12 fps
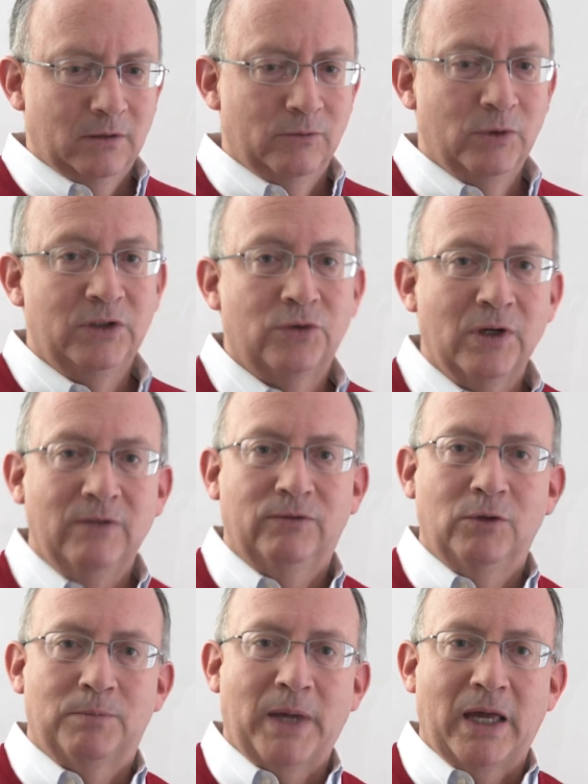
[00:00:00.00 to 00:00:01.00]
retrieve
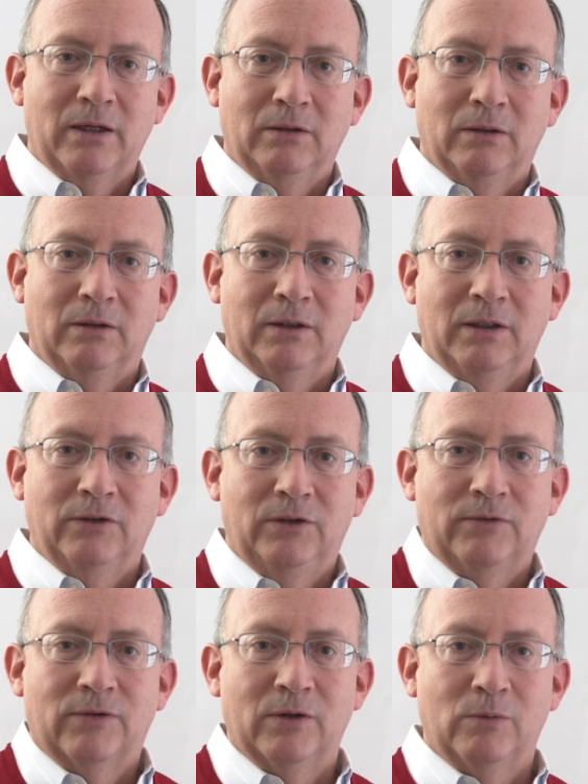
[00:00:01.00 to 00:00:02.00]
the paddle in a
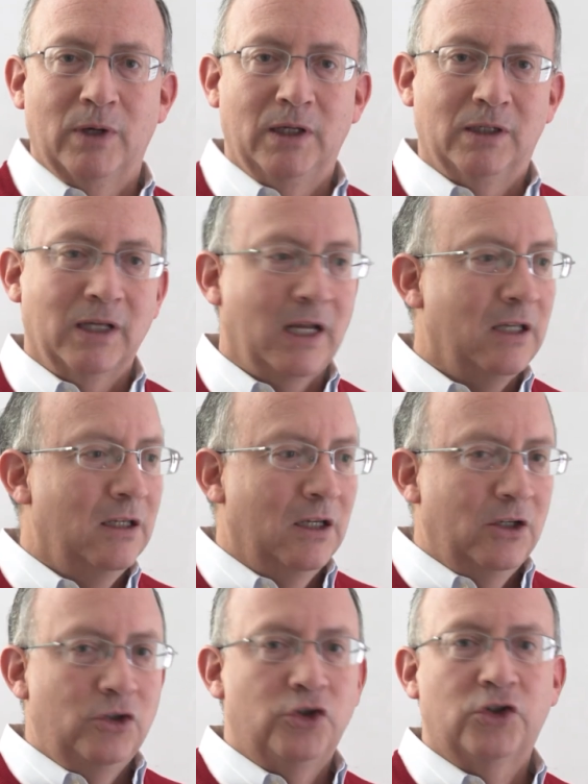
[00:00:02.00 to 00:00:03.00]
different way? Can I
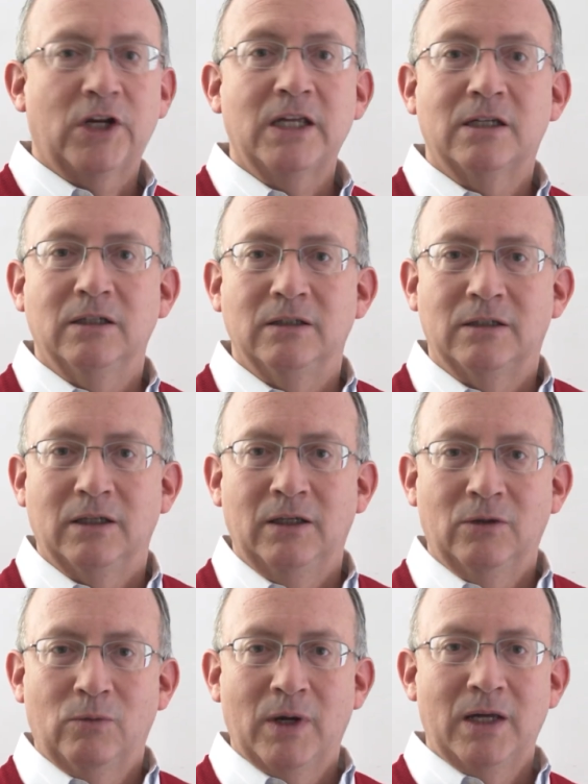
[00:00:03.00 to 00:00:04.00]
shake it in
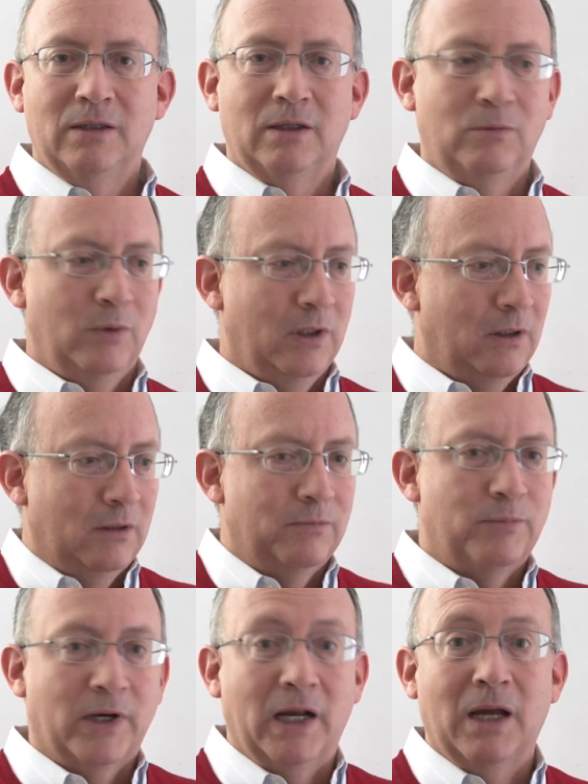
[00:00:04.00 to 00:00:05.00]
a way that will
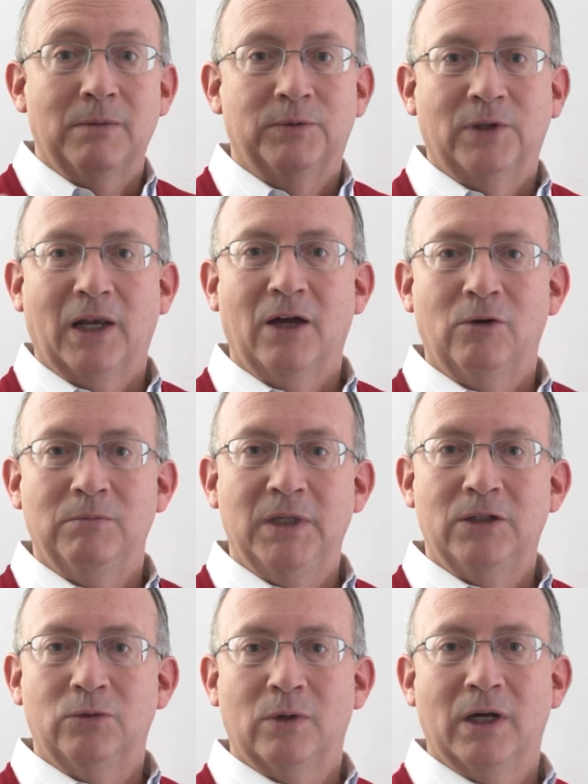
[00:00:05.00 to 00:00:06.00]
perhaps allow
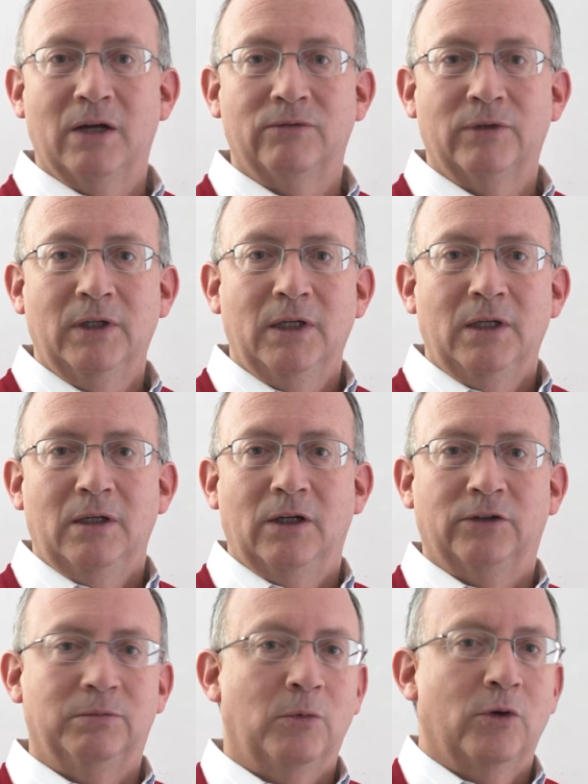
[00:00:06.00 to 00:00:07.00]
me to have
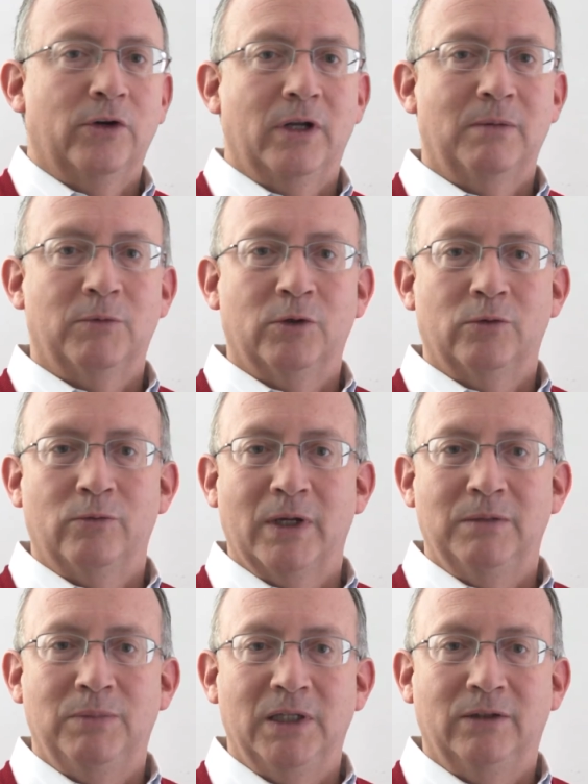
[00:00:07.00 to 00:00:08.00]
a smaller number of
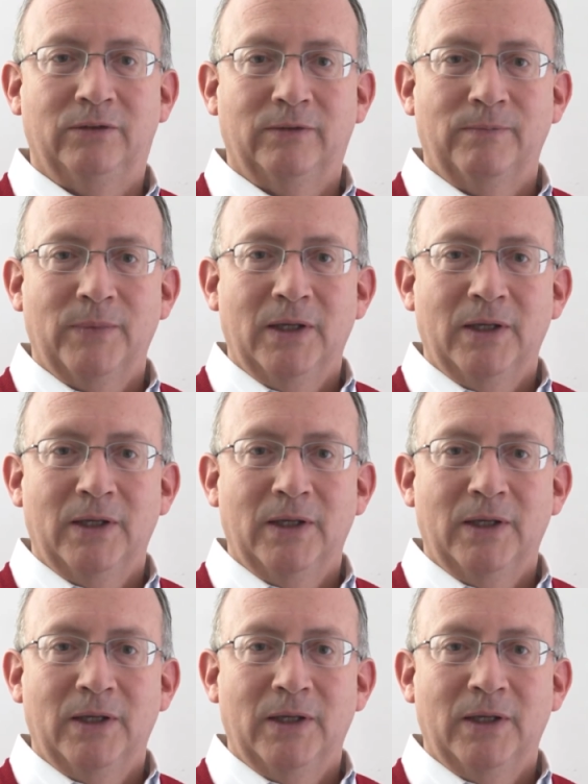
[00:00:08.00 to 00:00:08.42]
red beads?